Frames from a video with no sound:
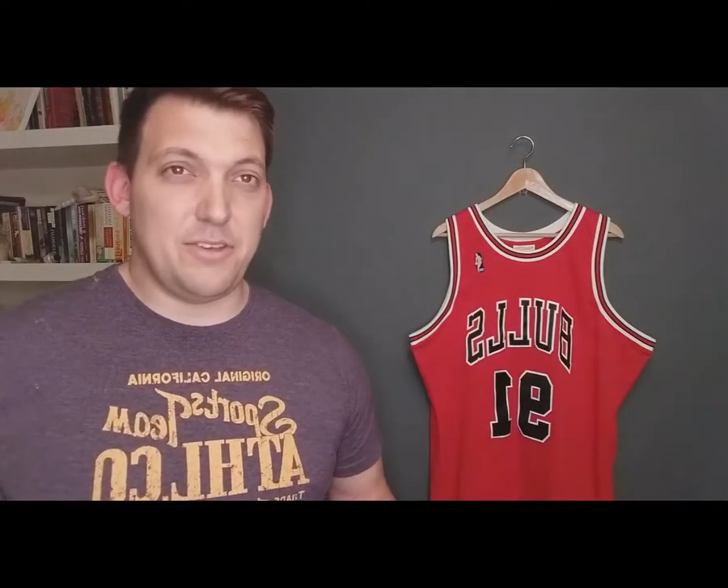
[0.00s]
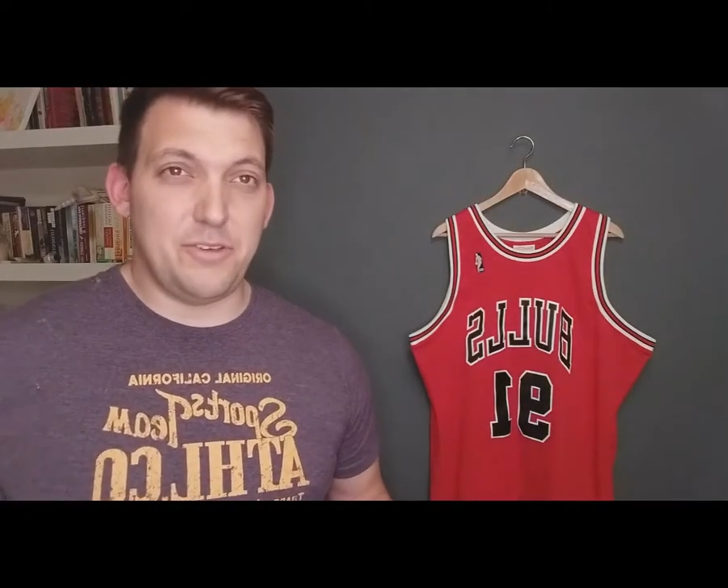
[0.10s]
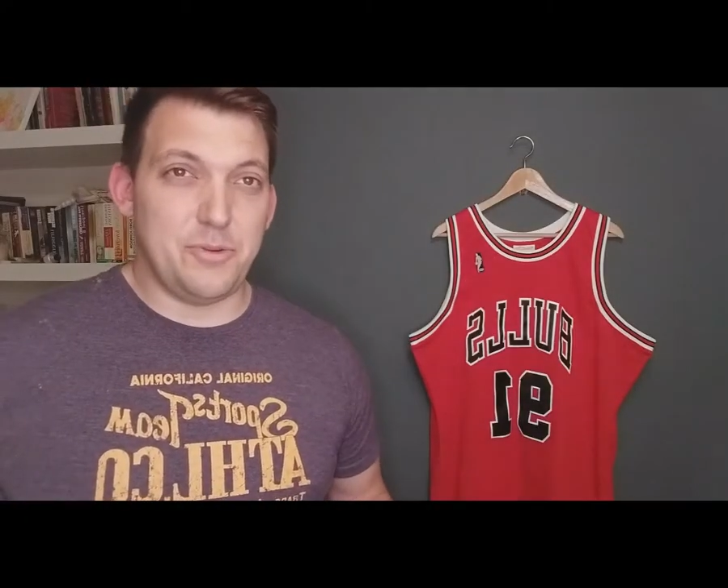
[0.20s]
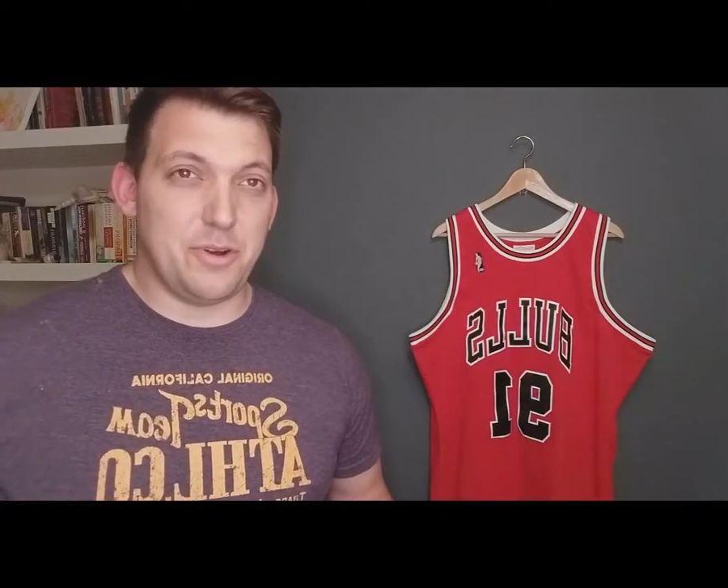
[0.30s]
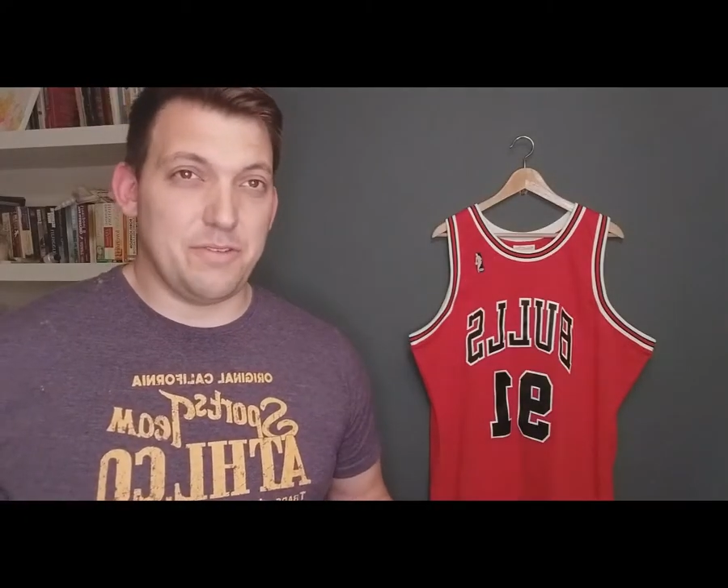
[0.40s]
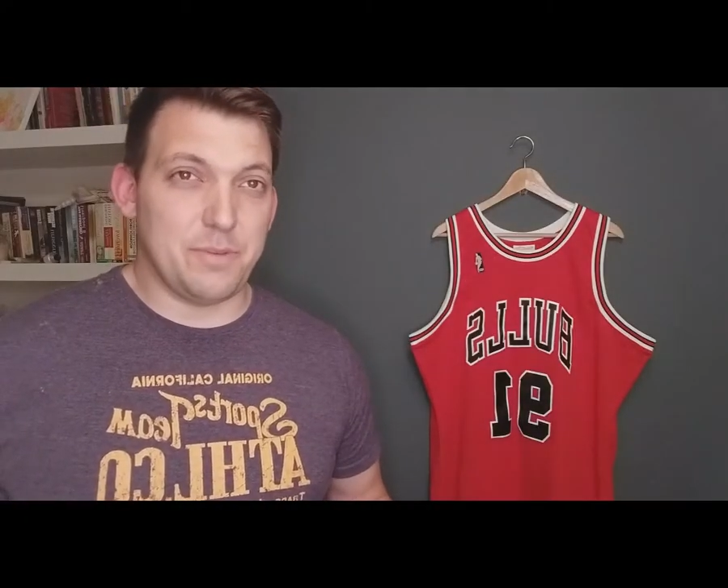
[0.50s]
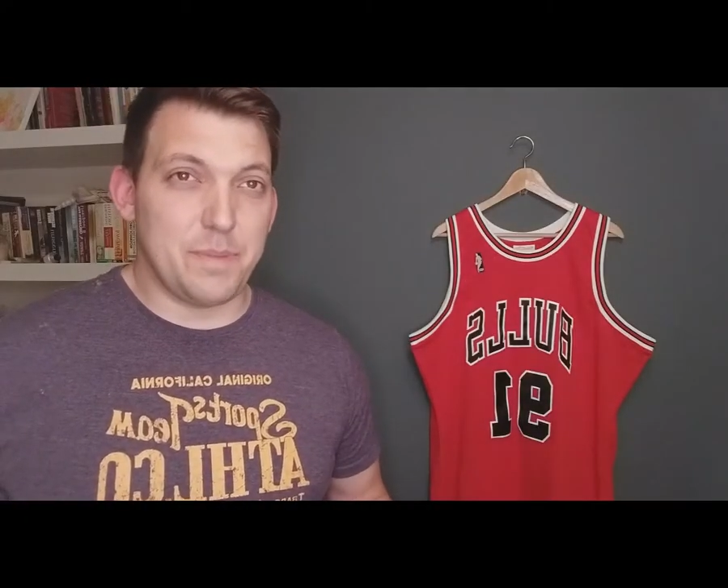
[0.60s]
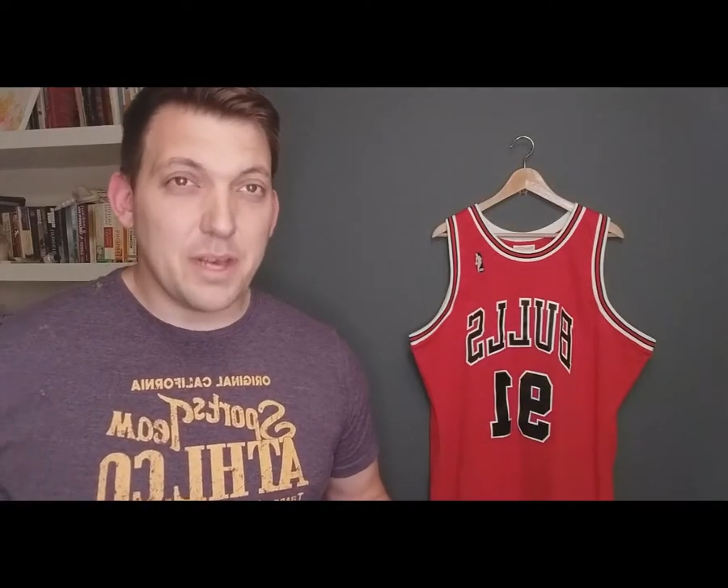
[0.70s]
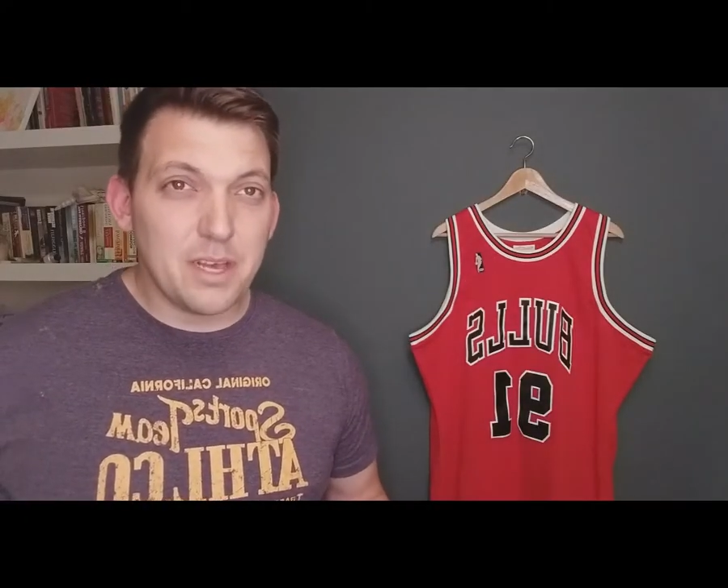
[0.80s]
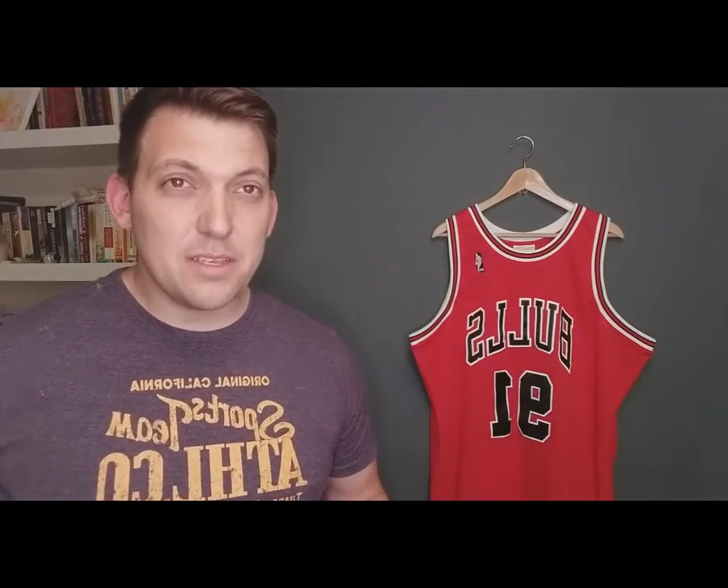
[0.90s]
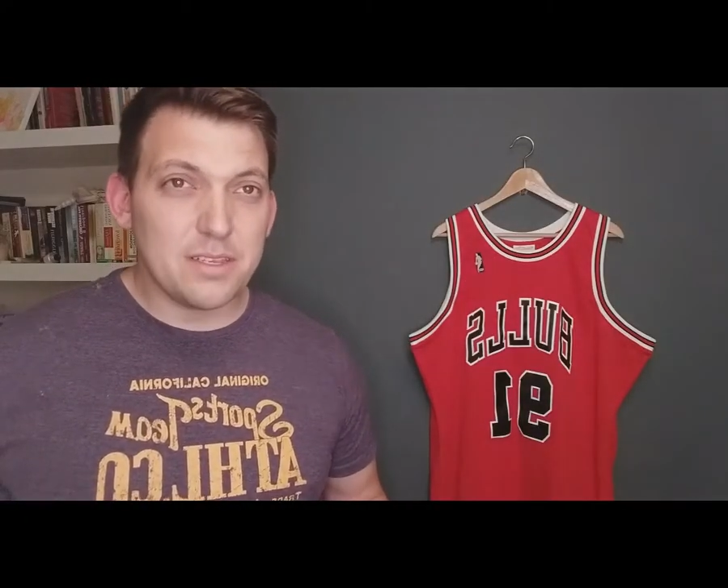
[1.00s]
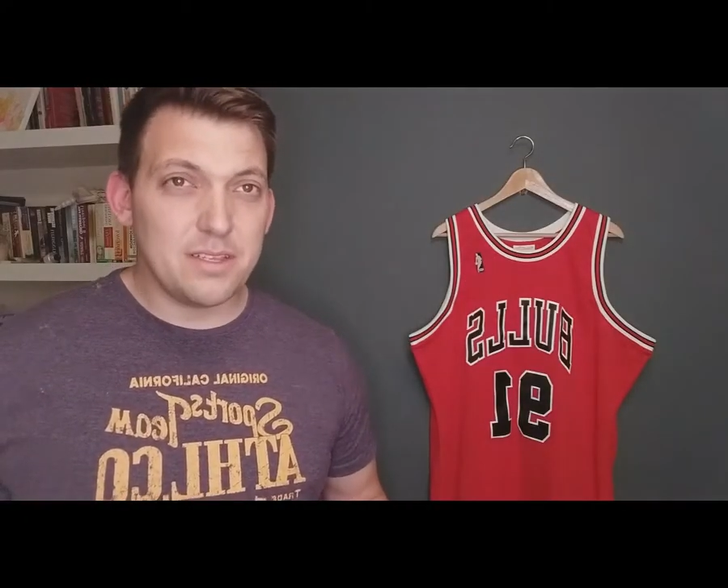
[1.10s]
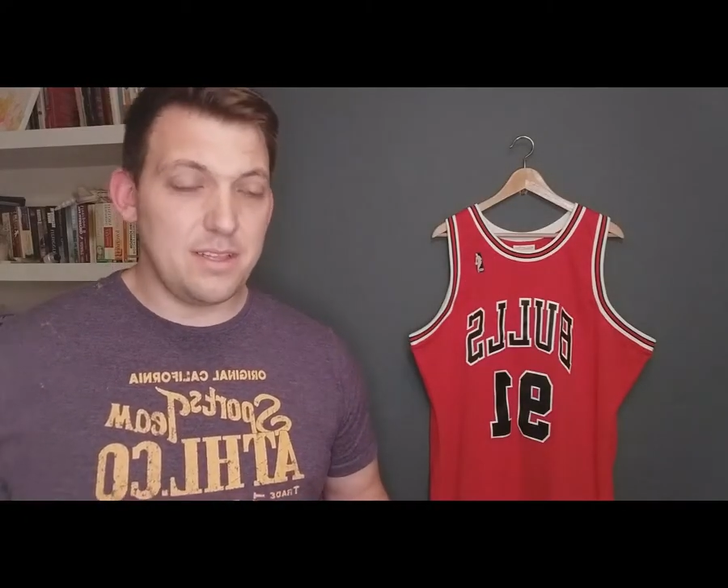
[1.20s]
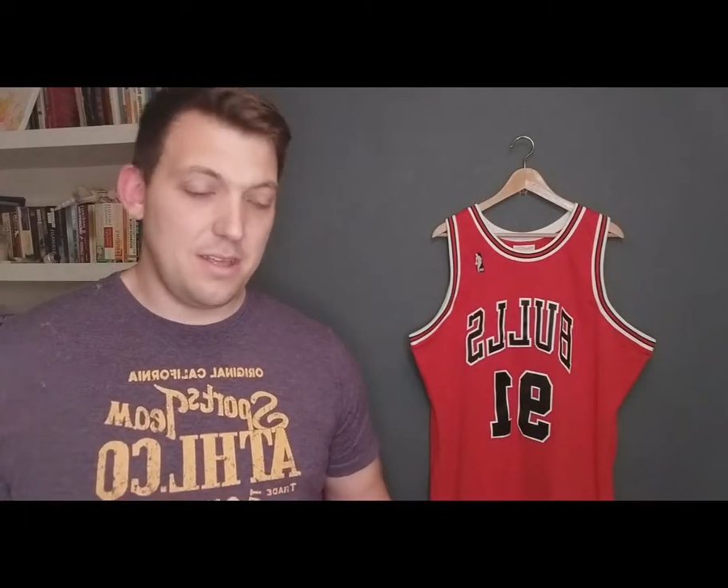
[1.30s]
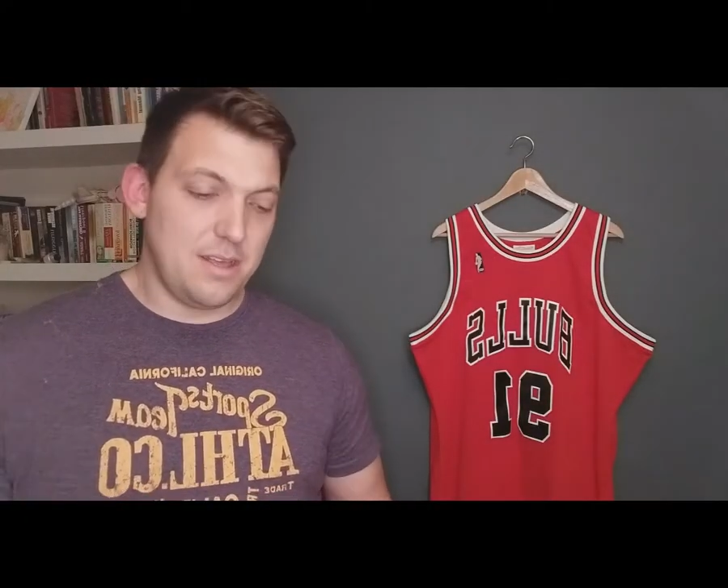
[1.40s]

who you are as a person,